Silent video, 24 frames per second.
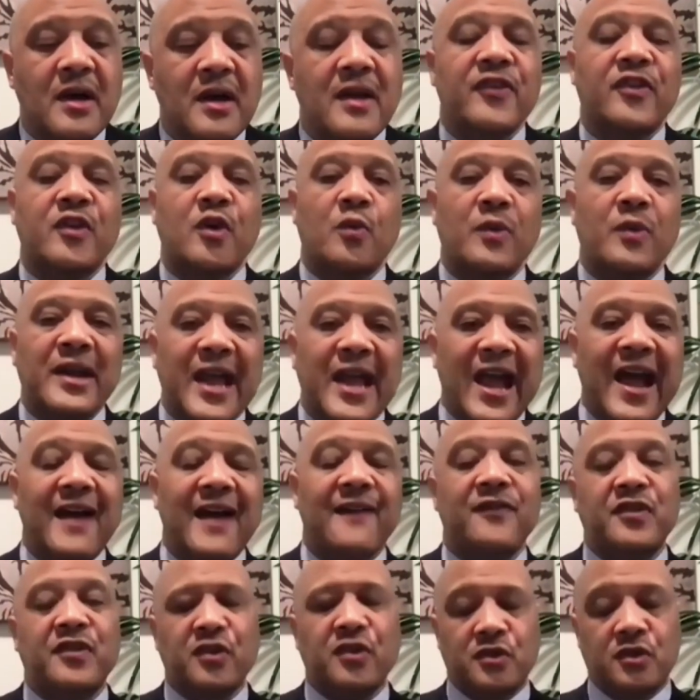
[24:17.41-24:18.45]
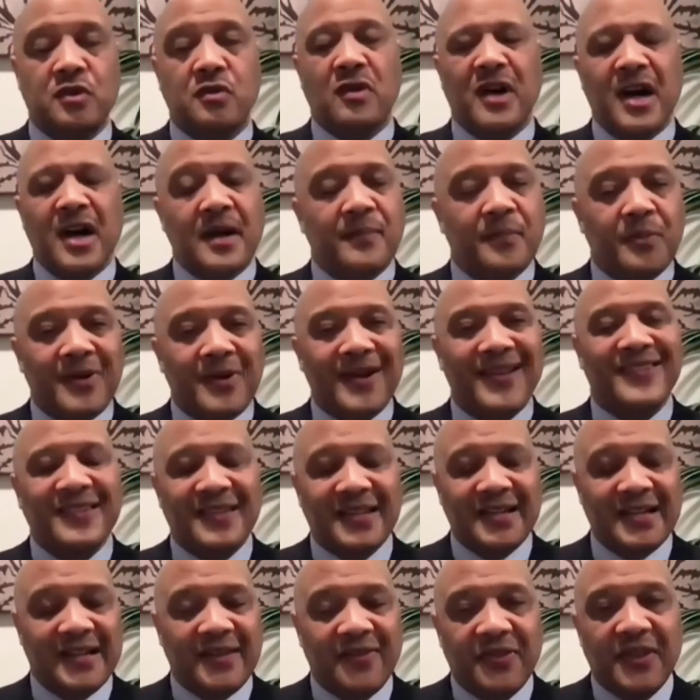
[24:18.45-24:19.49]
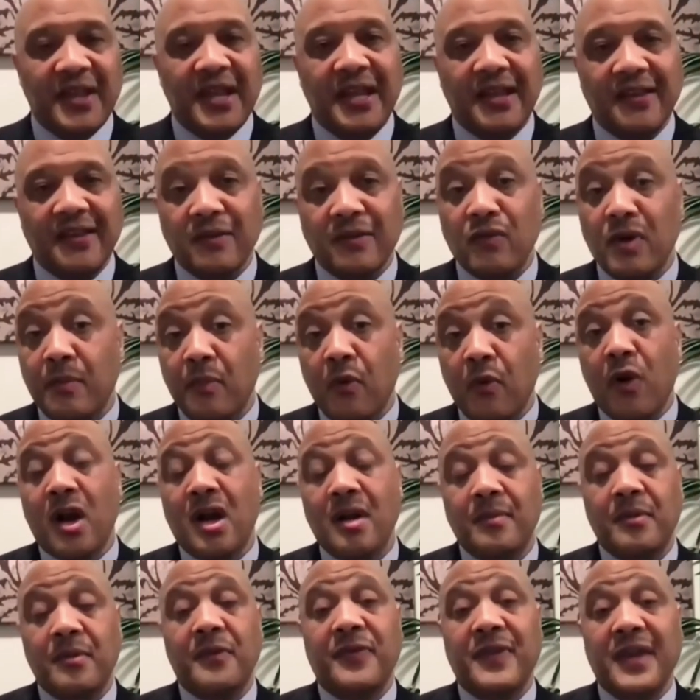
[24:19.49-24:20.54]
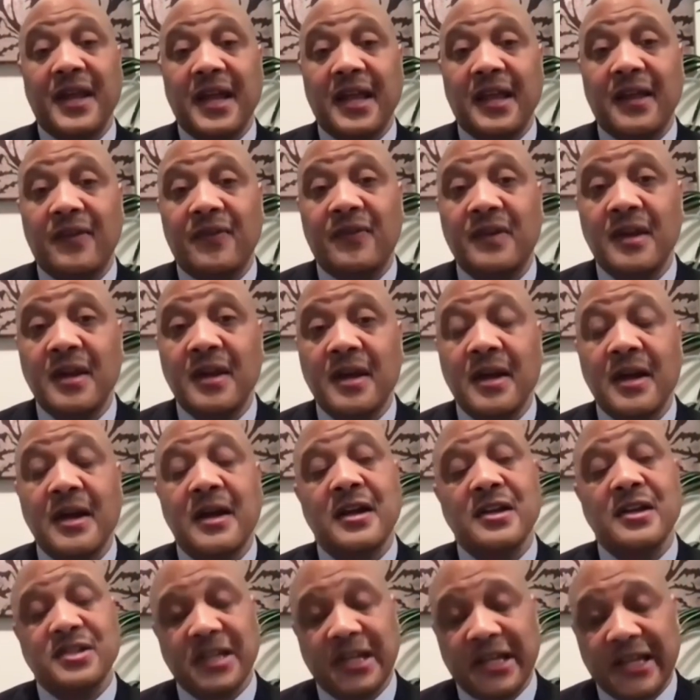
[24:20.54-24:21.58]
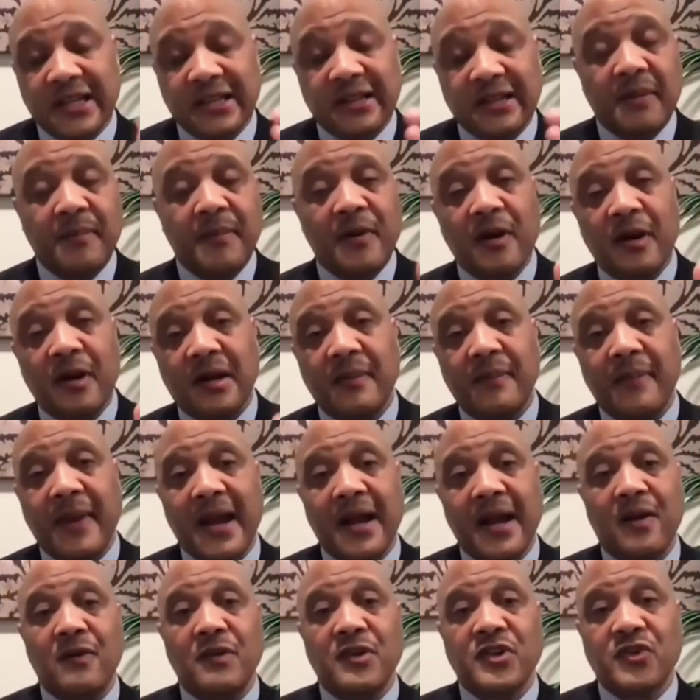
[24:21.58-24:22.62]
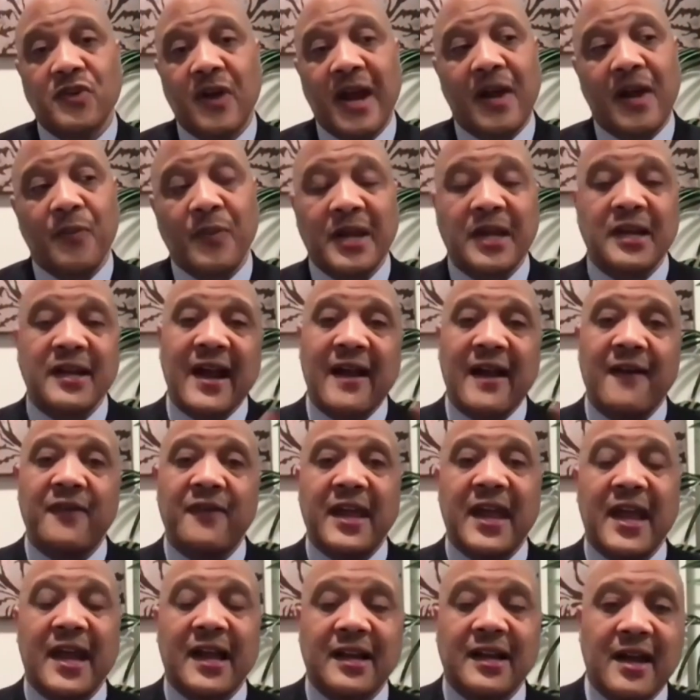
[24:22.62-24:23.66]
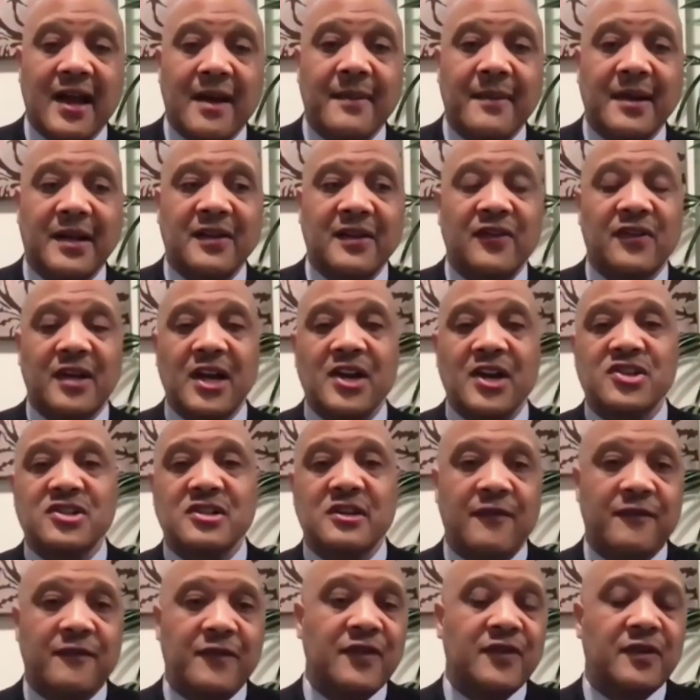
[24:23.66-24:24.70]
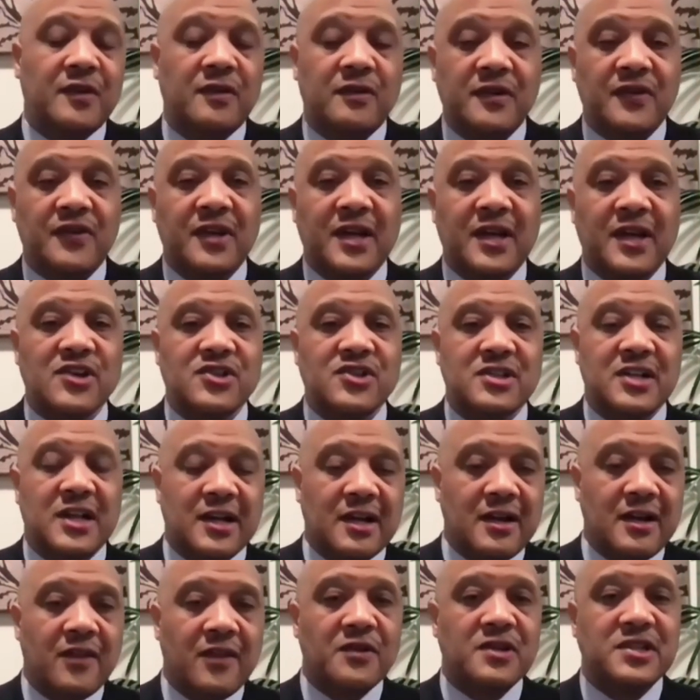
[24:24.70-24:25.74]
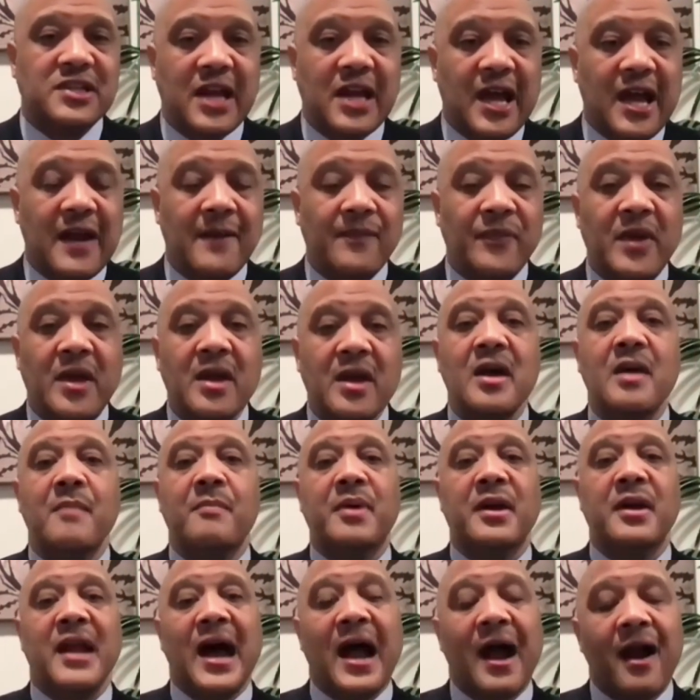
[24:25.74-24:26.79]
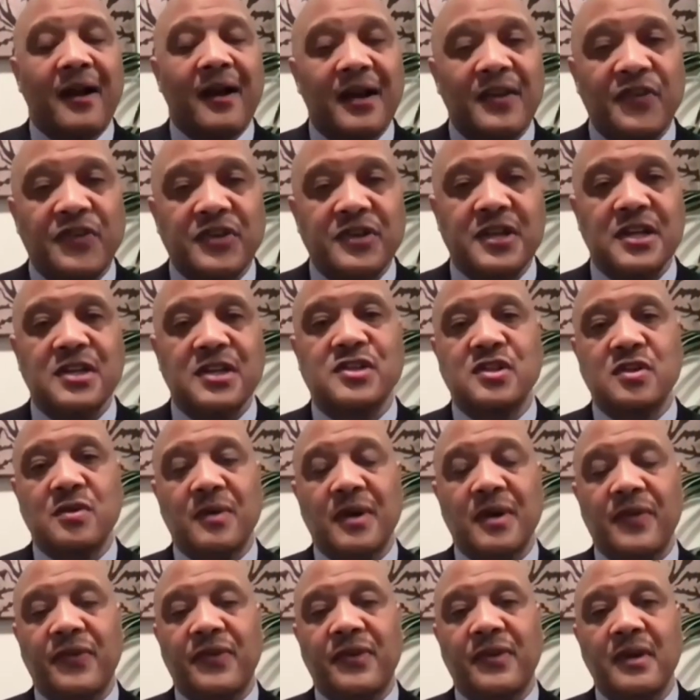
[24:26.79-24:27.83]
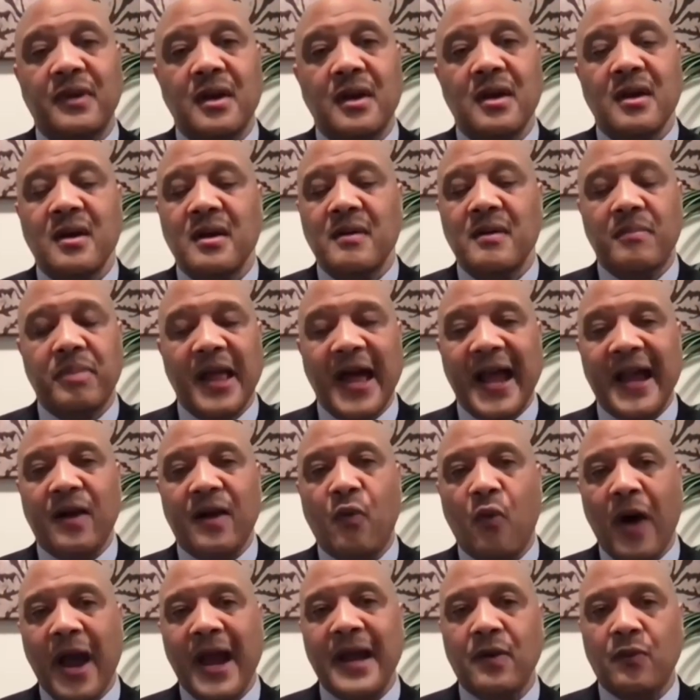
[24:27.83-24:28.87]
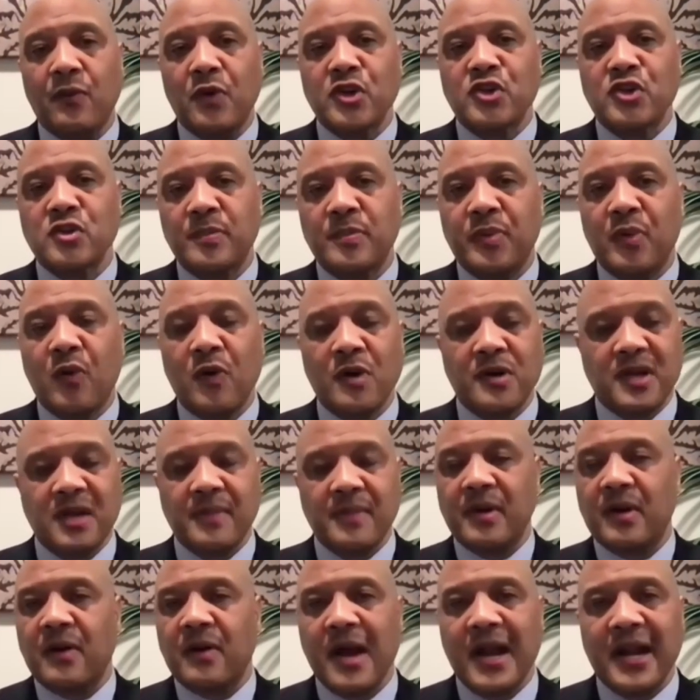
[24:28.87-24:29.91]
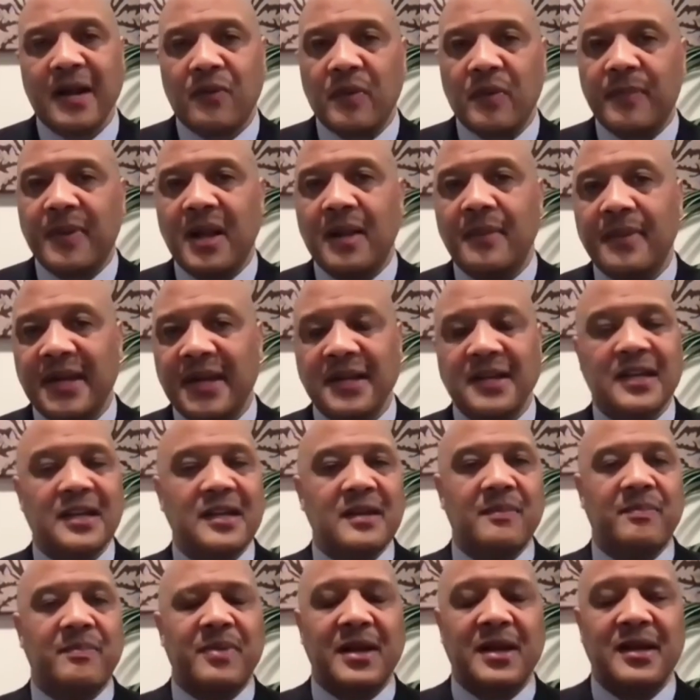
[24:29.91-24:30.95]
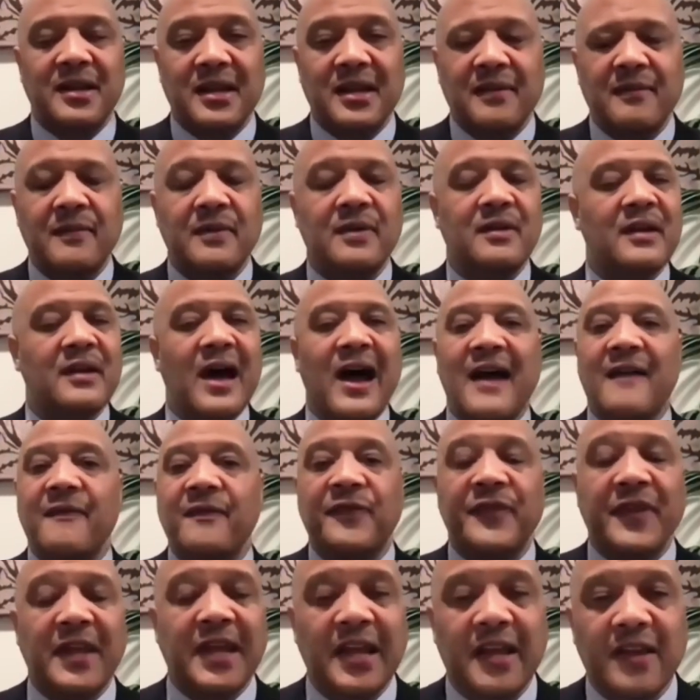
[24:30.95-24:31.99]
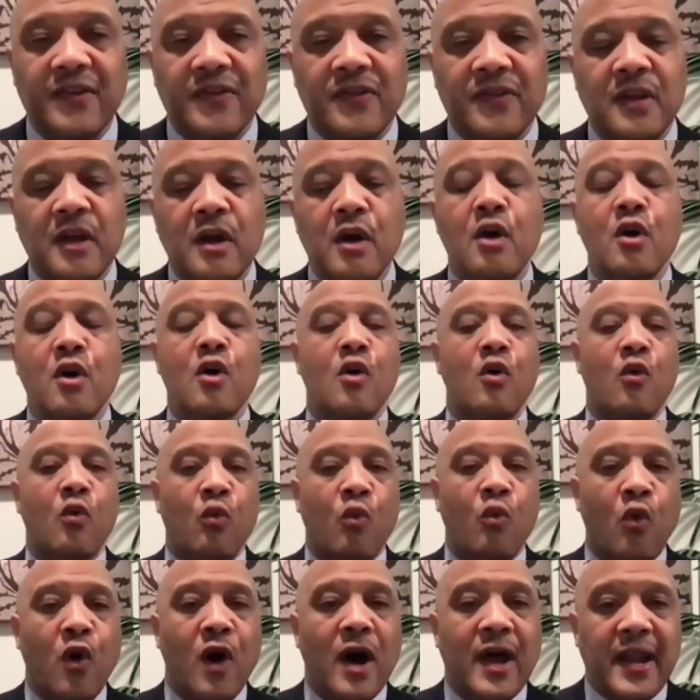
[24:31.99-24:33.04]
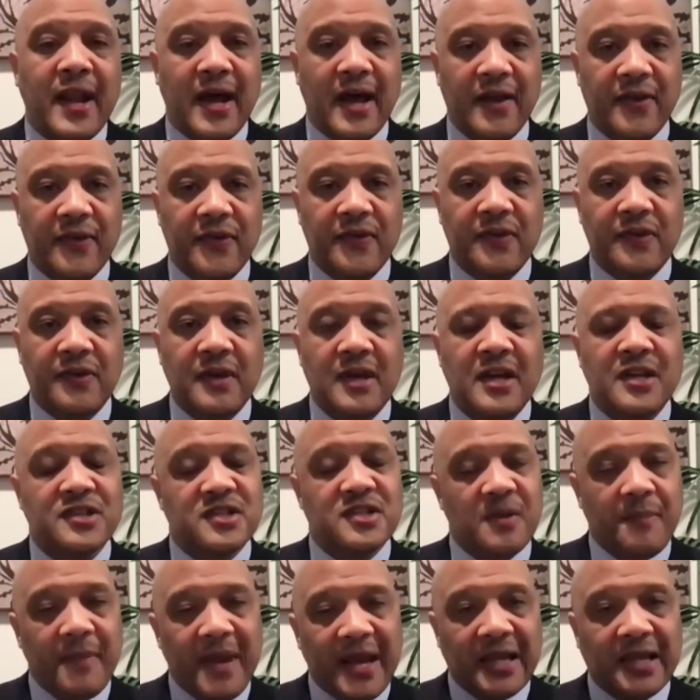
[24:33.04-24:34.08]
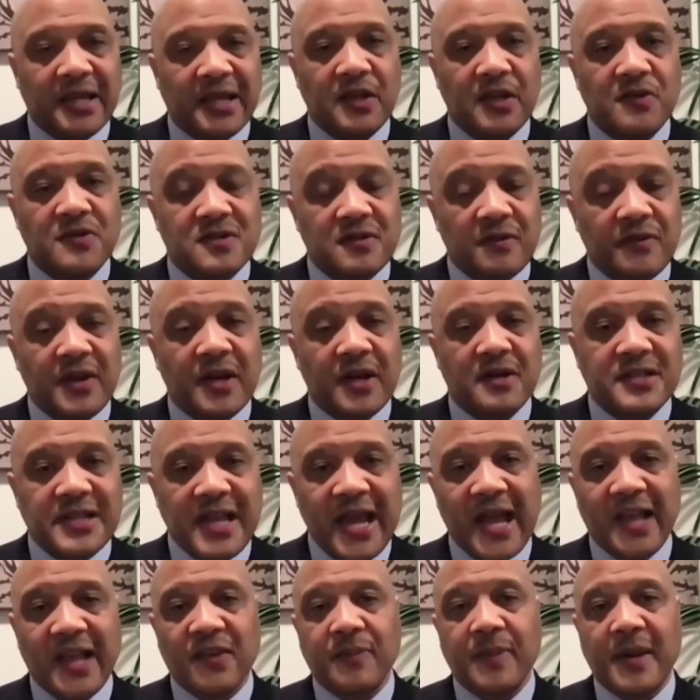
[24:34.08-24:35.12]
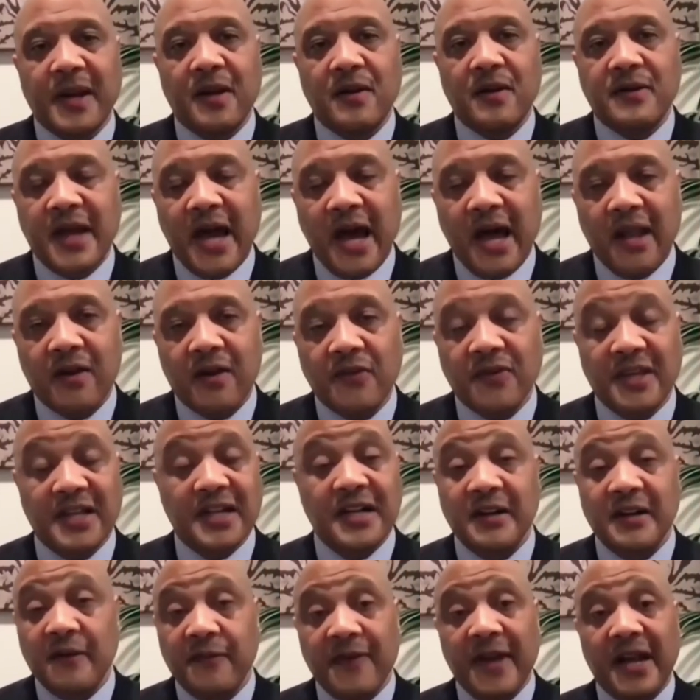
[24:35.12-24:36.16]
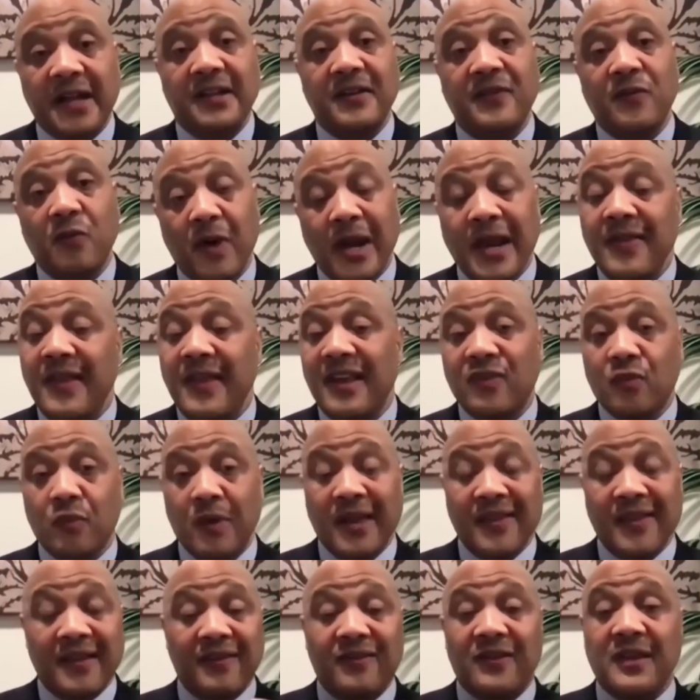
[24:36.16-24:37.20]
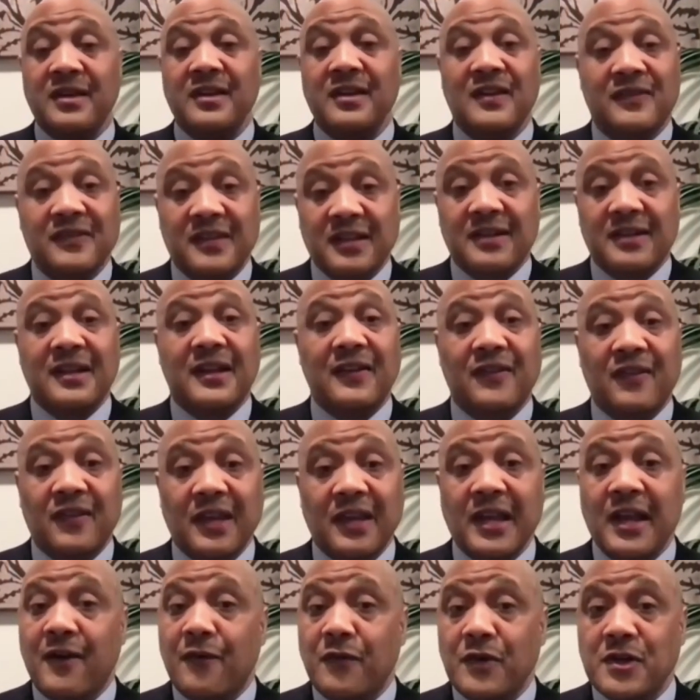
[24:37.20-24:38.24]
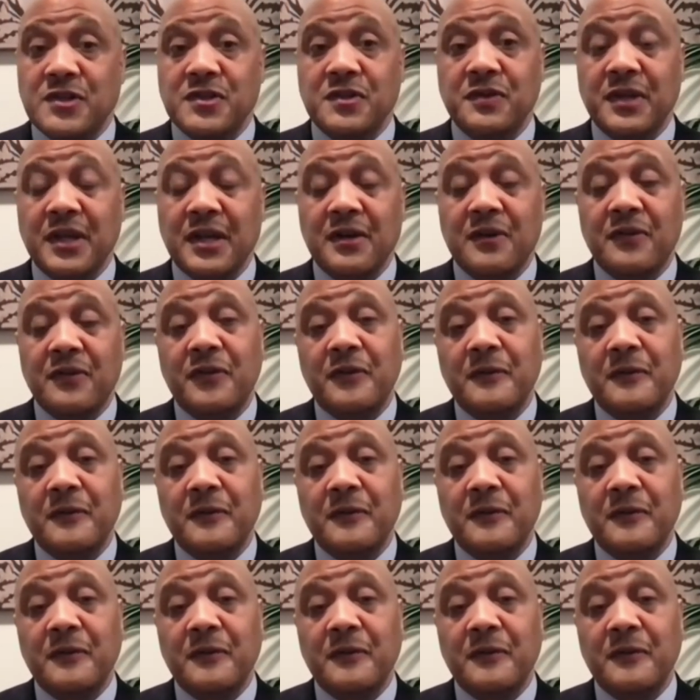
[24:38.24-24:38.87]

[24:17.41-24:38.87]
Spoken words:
So we have to do unprecedented things and remarkable things to get America back on track. We can have the economic discussion and fiscal discussion at another time, but our constituents, Black, white, rich or poor, Democratic, Republican, independent, non-theist, want us to make use of their taxpayer dollars in an effective way. That's why they send us to DC every 2 years.